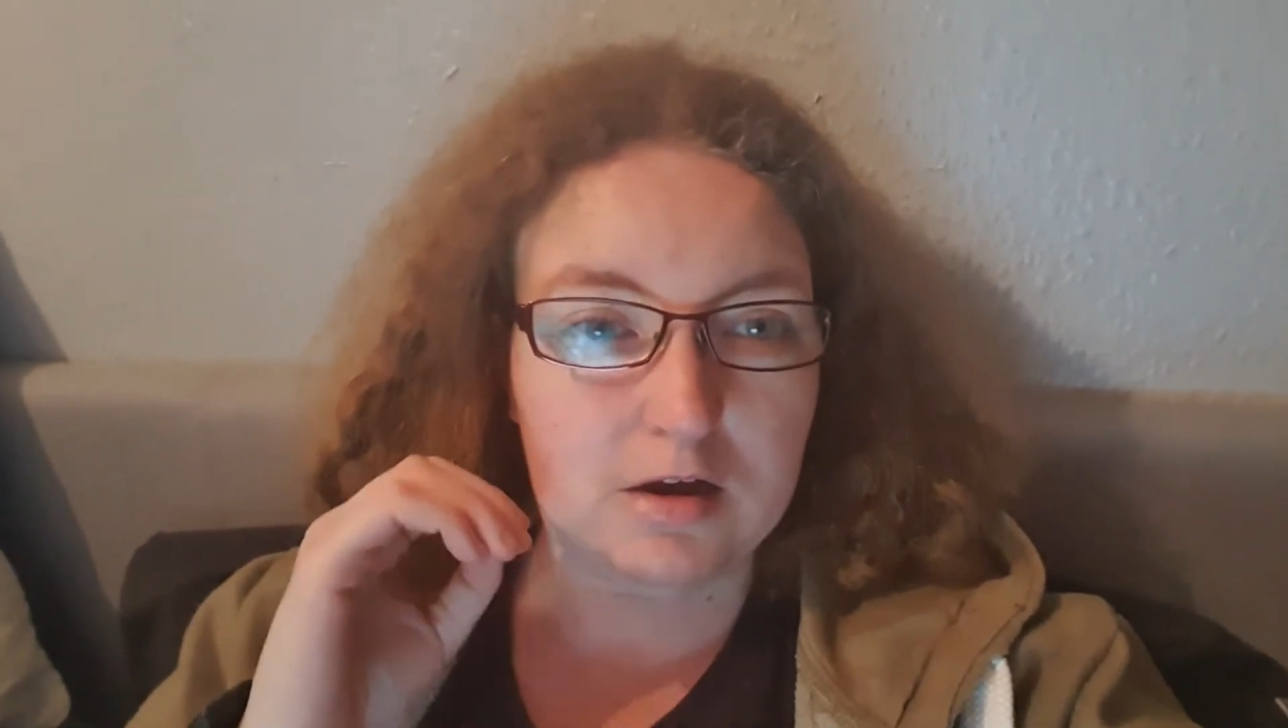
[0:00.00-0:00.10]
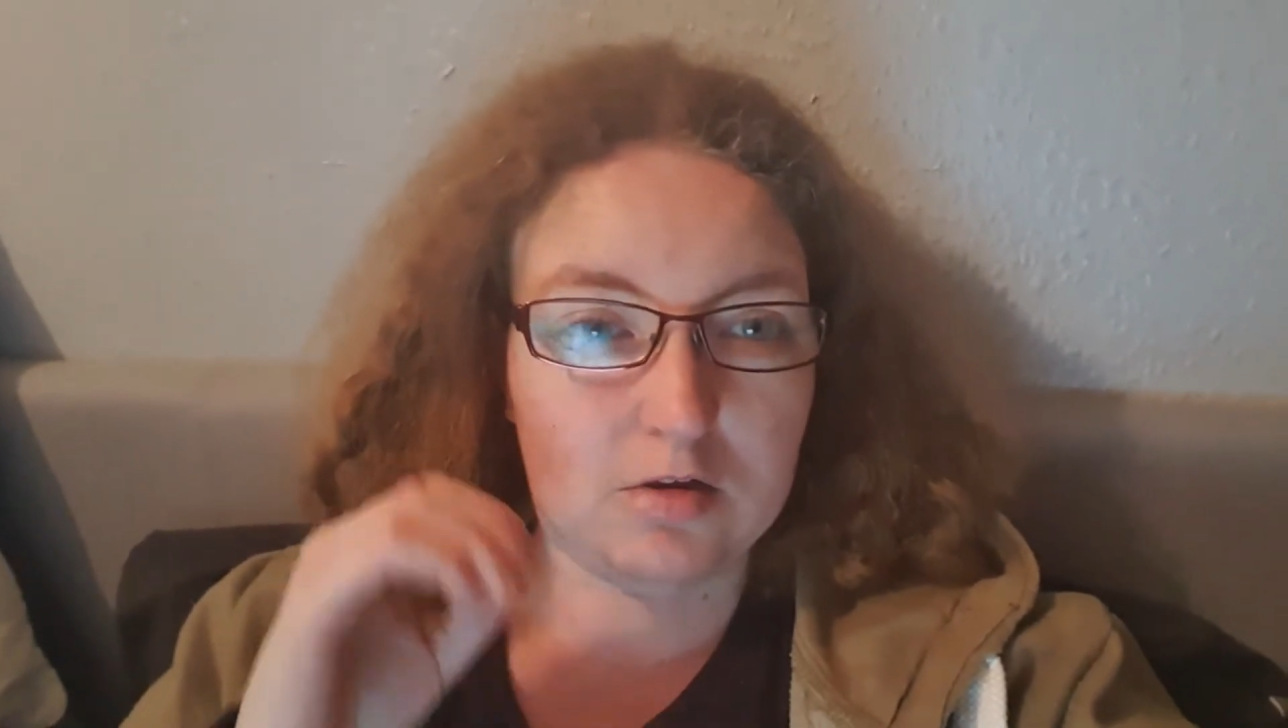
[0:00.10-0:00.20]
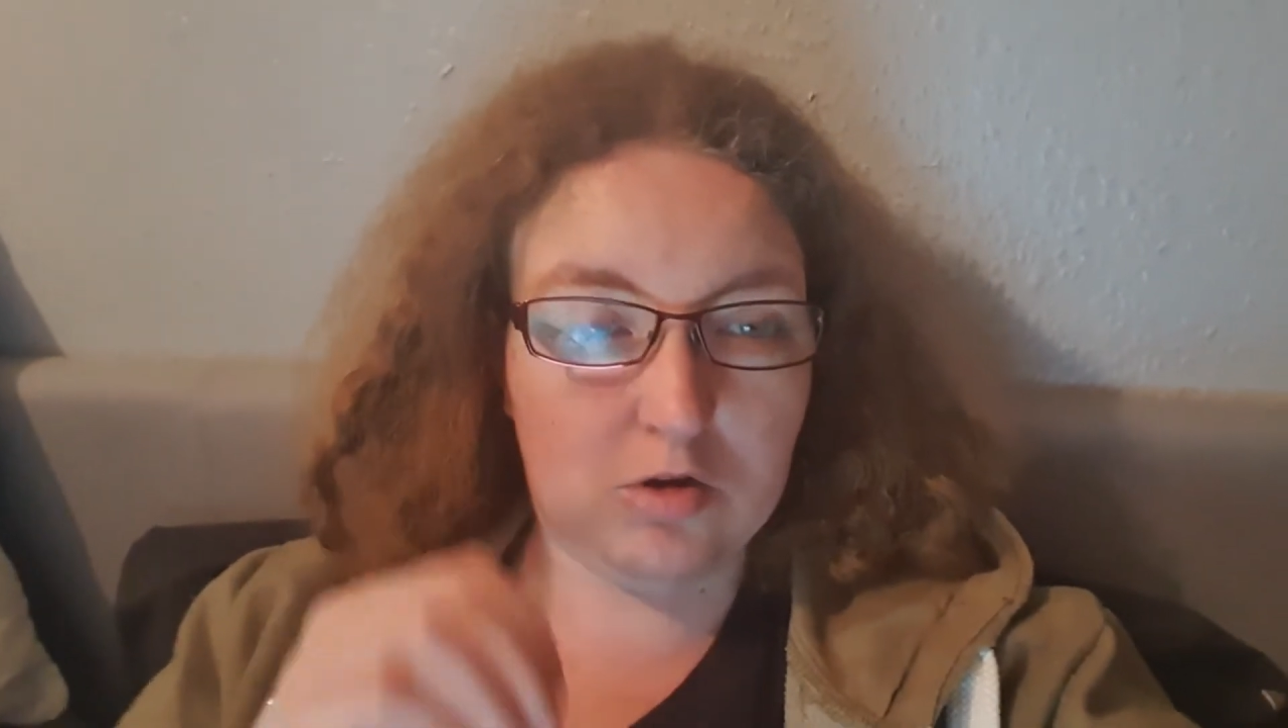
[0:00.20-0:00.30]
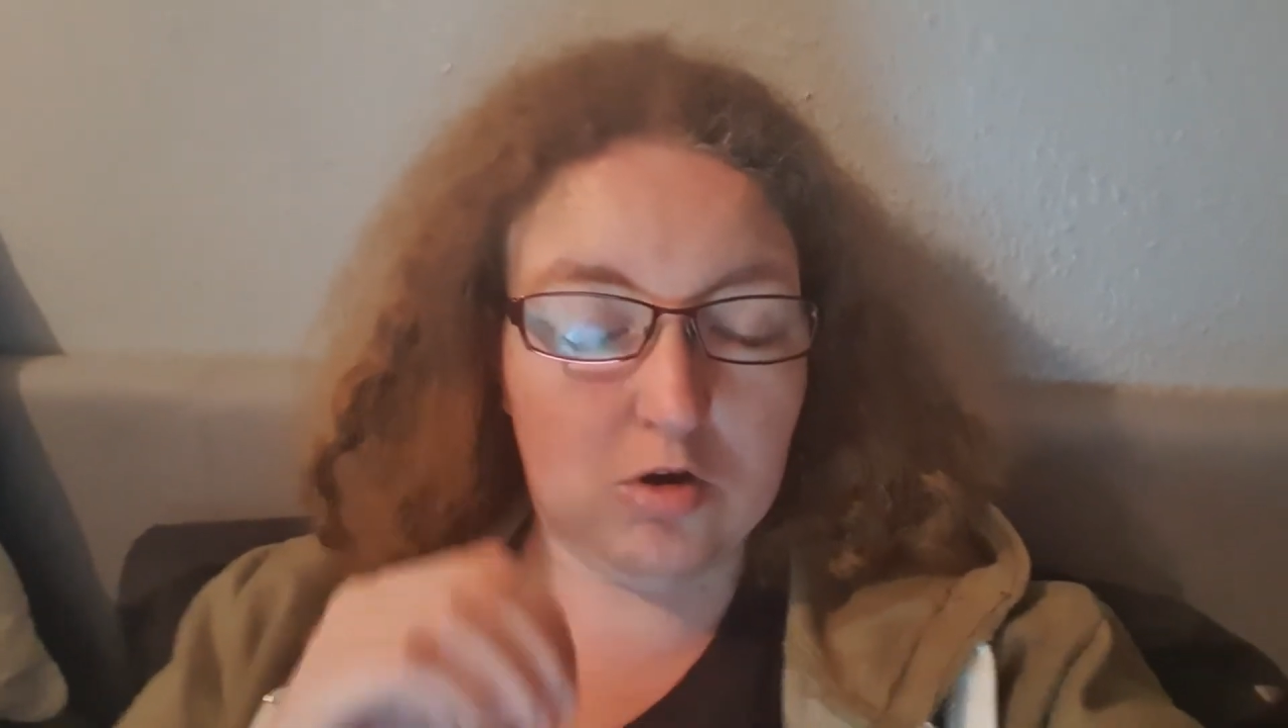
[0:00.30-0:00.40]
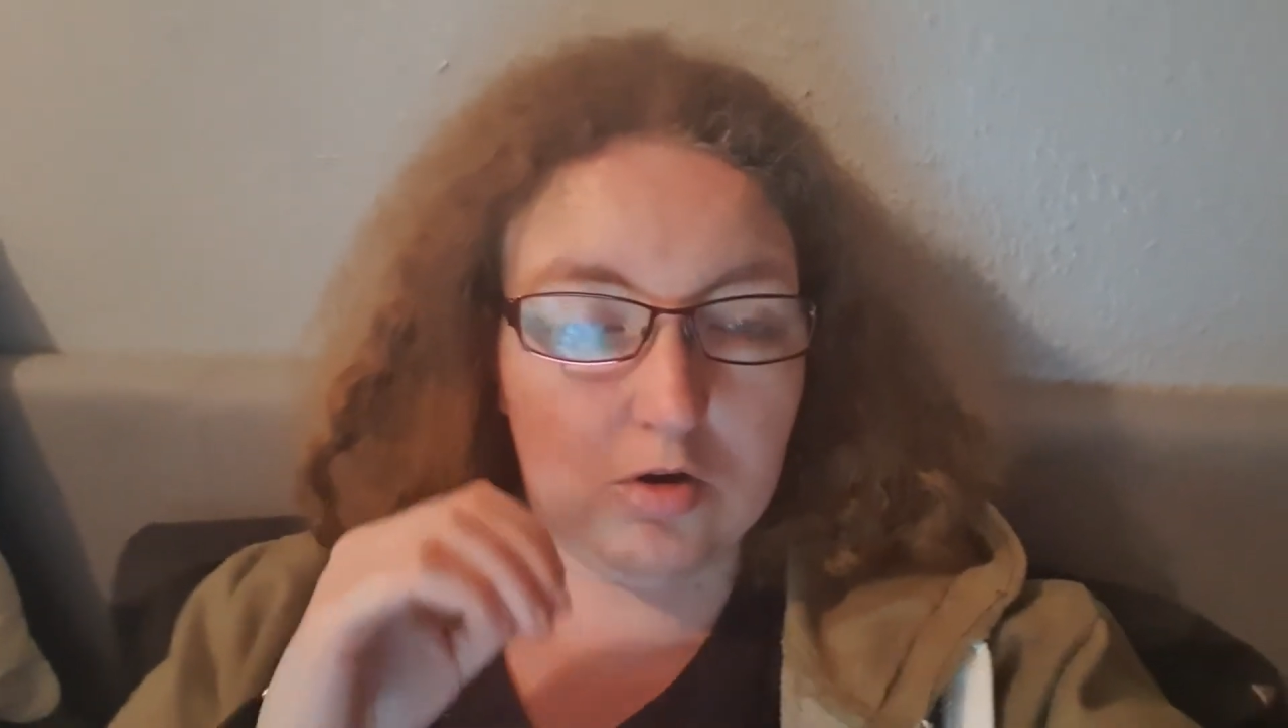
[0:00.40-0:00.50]
a
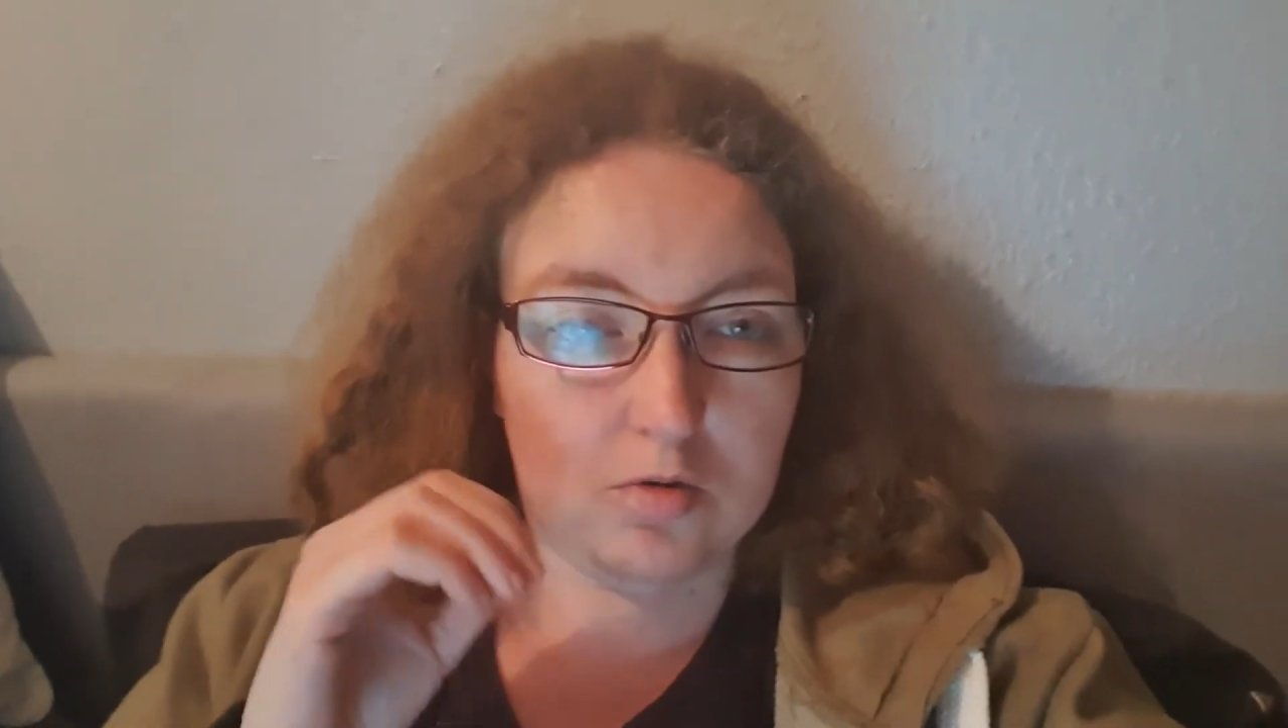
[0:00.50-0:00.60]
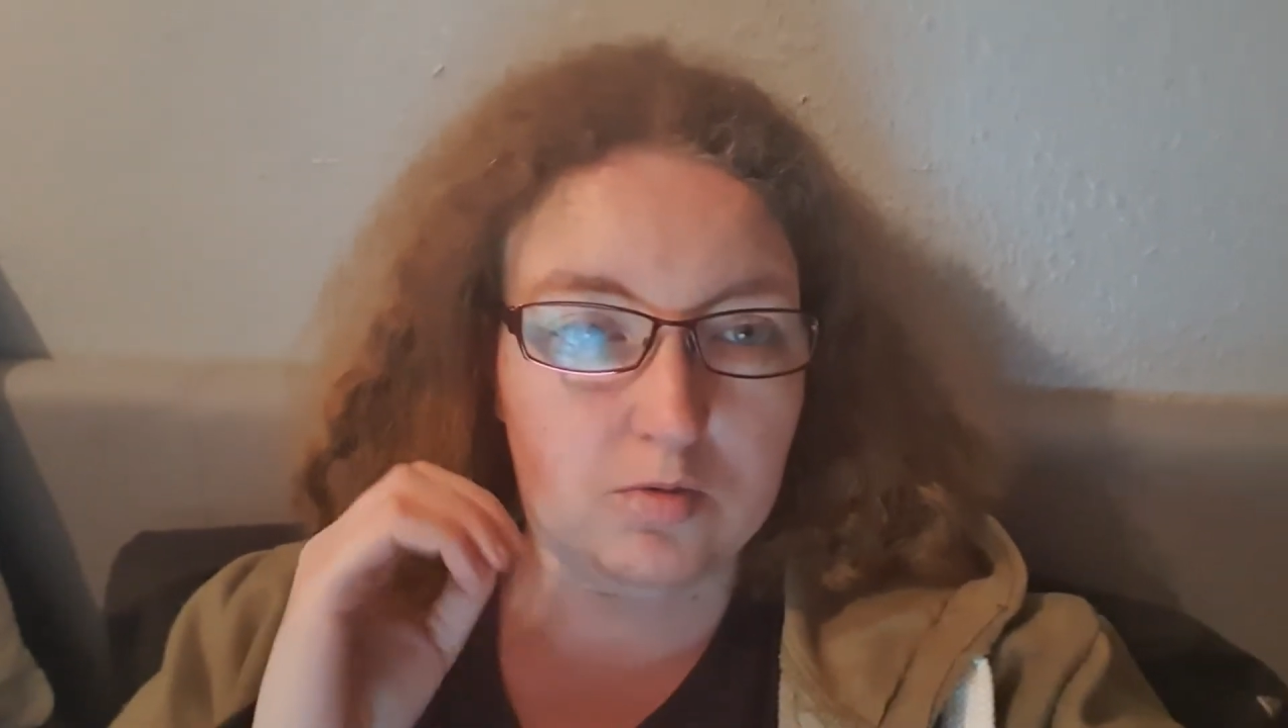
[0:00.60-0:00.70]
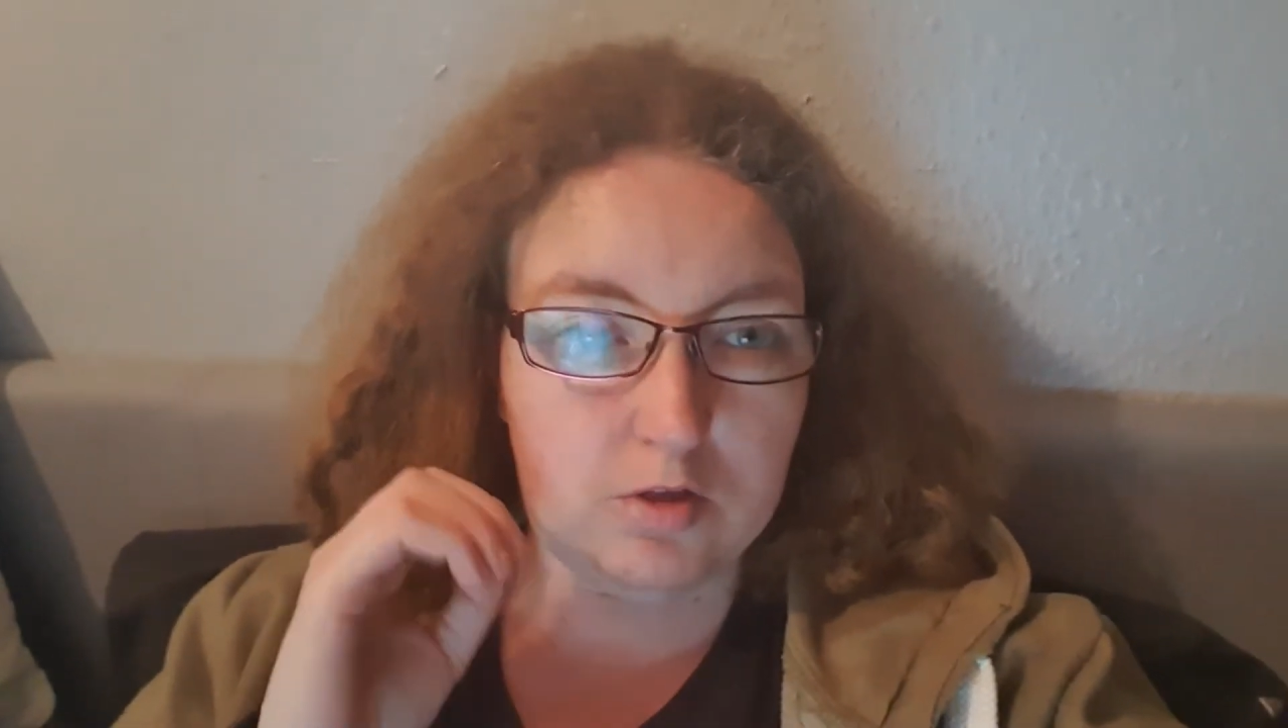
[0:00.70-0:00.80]
dog with